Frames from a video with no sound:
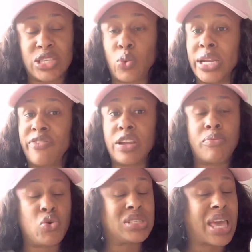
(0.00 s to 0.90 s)
It's one of the
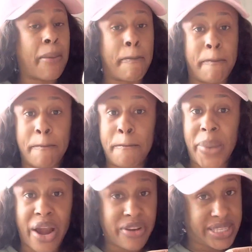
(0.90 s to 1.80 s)
most
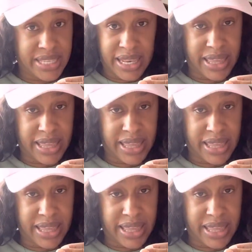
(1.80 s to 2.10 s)
embarrassing